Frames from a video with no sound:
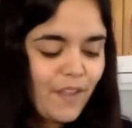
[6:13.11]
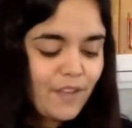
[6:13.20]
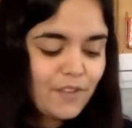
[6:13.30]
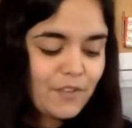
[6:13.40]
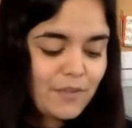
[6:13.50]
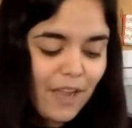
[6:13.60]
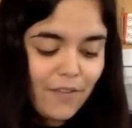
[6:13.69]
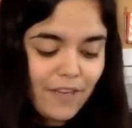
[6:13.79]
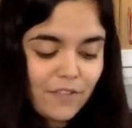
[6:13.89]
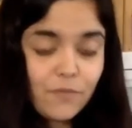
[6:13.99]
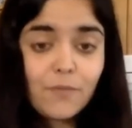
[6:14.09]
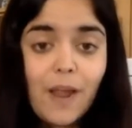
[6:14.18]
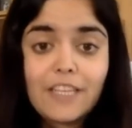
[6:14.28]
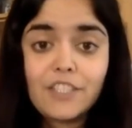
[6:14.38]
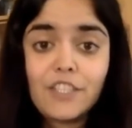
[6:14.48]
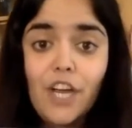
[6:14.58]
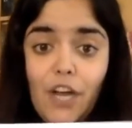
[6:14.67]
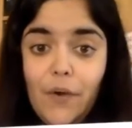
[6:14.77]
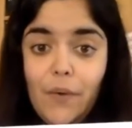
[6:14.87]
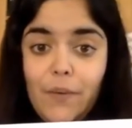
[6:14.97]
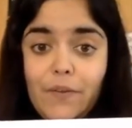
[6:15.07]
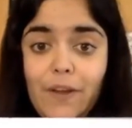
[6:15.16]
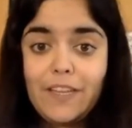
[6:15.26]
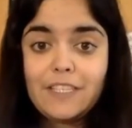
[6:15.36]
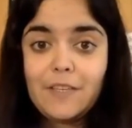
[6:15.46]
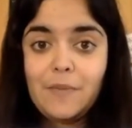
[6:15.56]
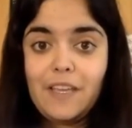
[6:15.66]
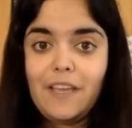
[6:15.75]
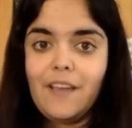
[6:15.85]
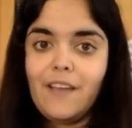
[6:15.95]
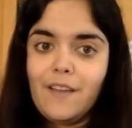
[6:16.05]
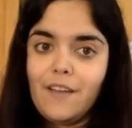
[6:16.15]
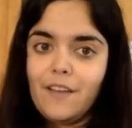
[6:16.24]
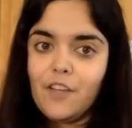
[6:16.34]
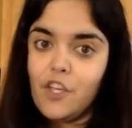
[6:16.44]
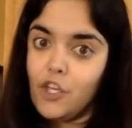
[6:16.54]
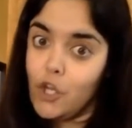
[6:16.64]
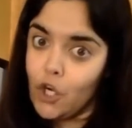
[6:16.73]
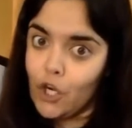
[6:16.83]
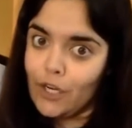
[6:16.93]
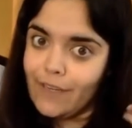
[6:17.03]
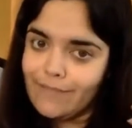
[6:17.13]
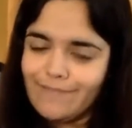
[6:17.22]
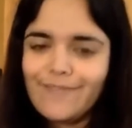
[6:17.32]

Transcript: So now that it's ready to go and ready to be cured,